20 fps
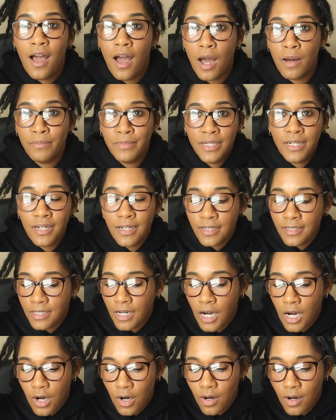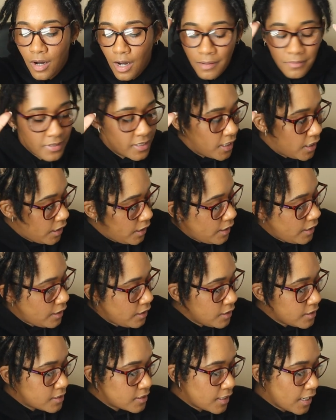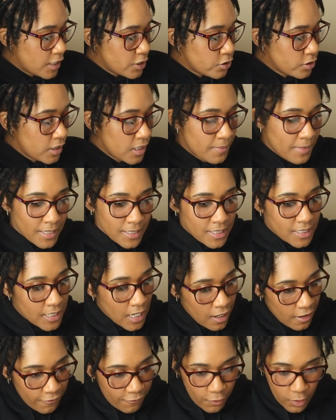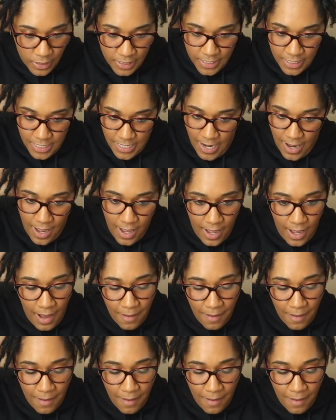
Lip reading: I'm done, y'all. I'm done scheduling my stuff for today.